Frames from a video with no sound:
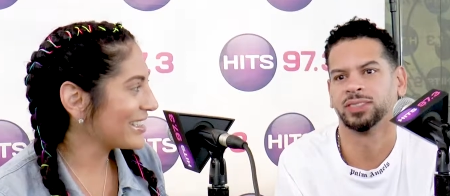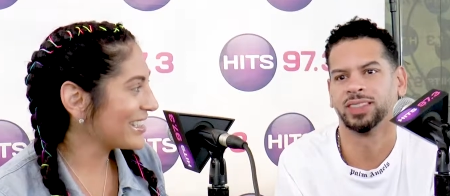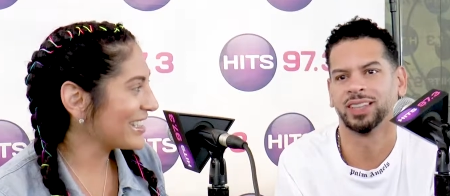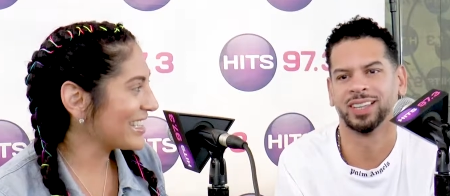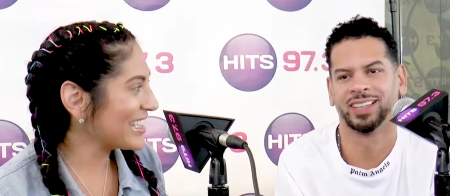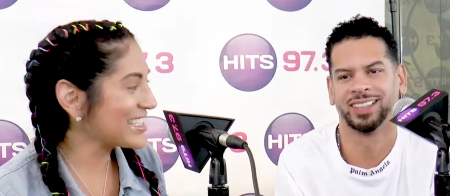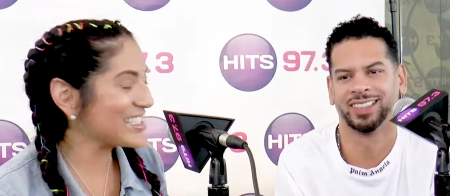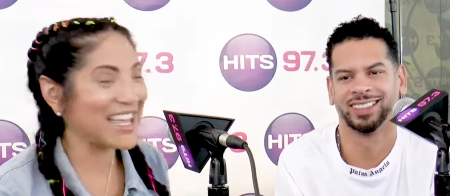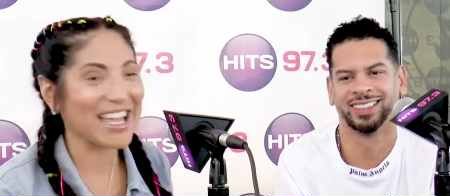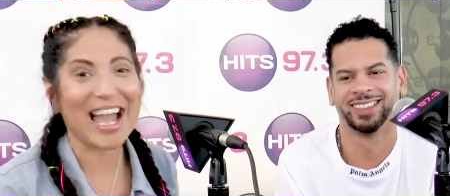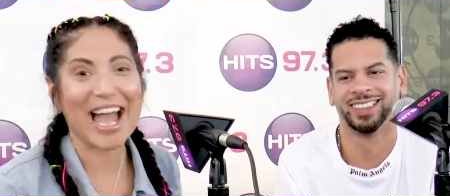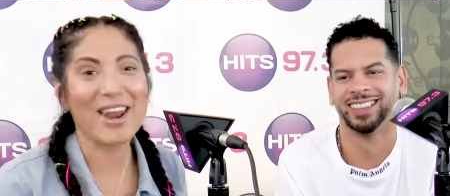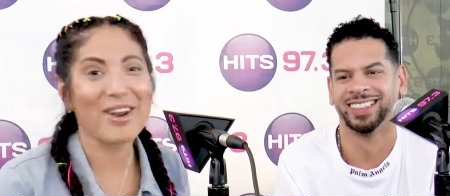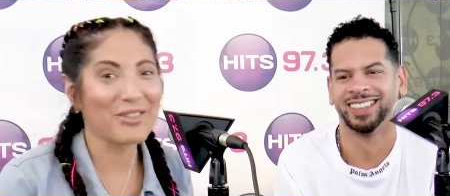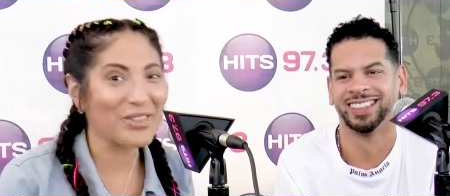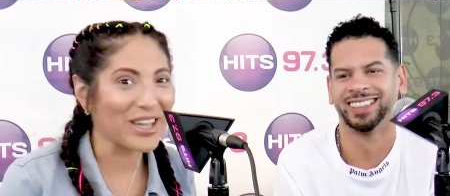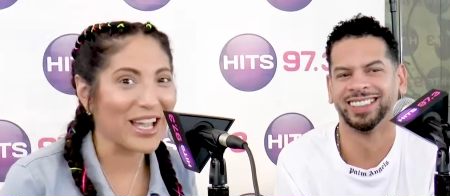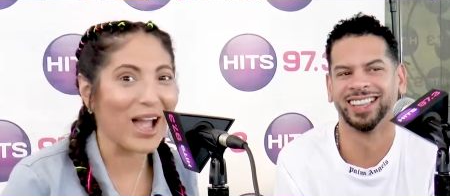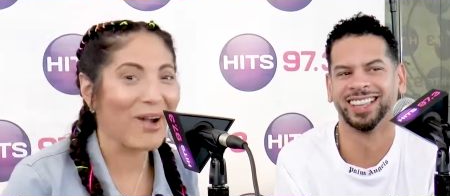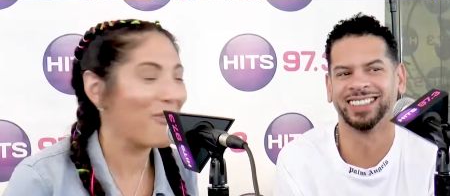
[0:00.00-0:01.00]
Speaker 1: Uh-huh. It's like I don't
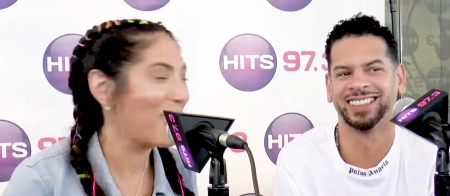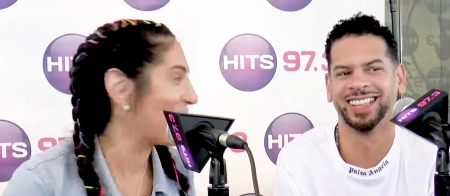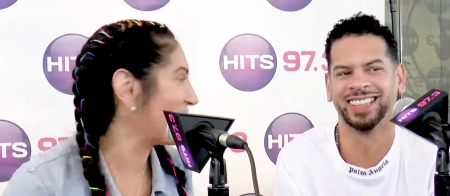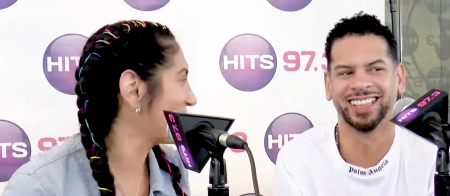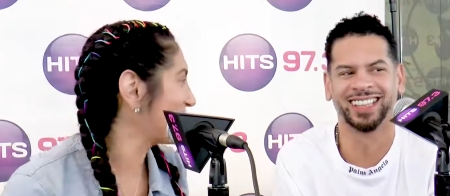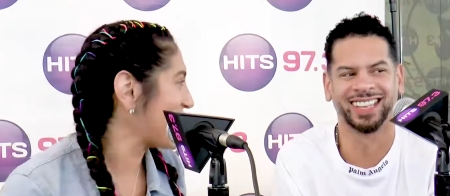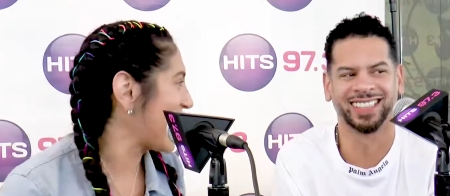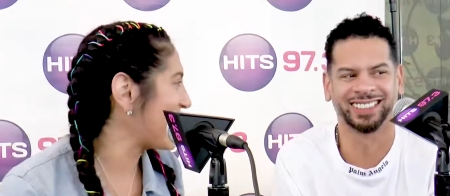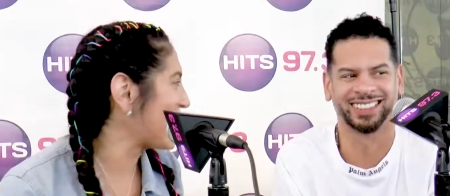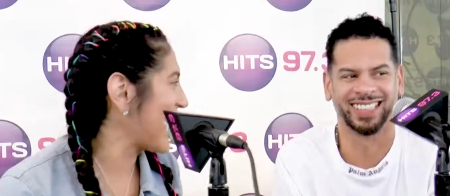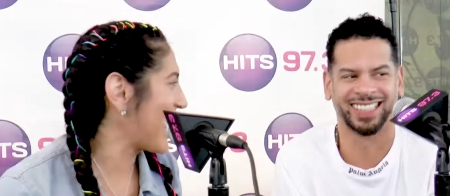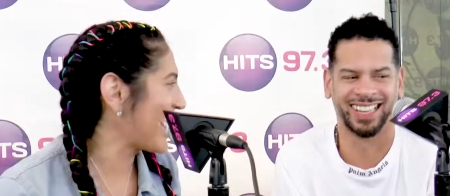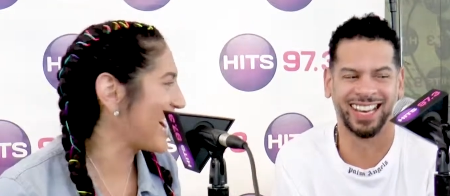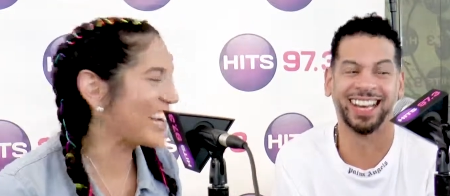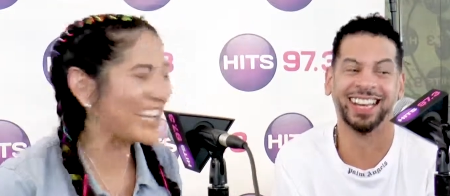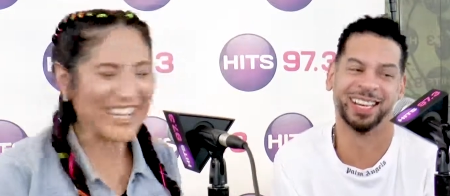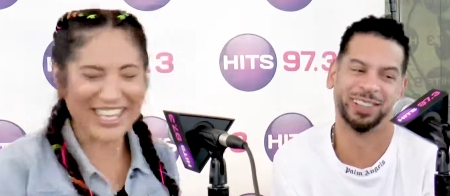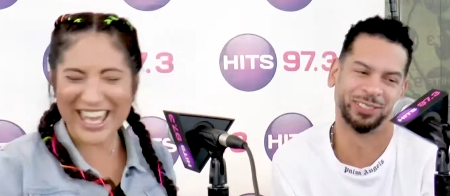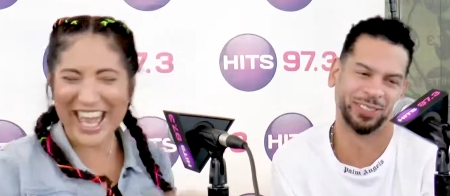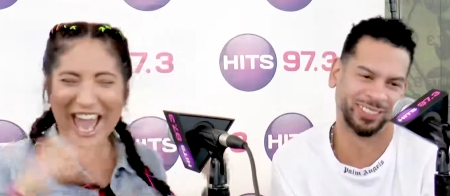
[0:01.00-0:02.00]
think I want to say
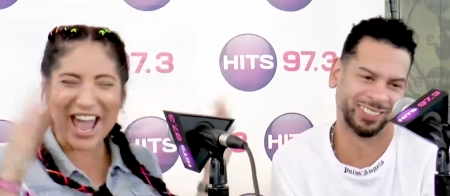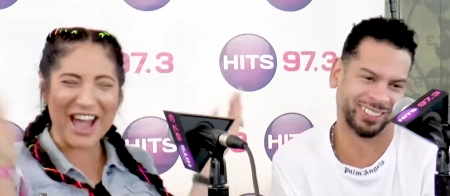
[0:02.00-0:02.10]
that.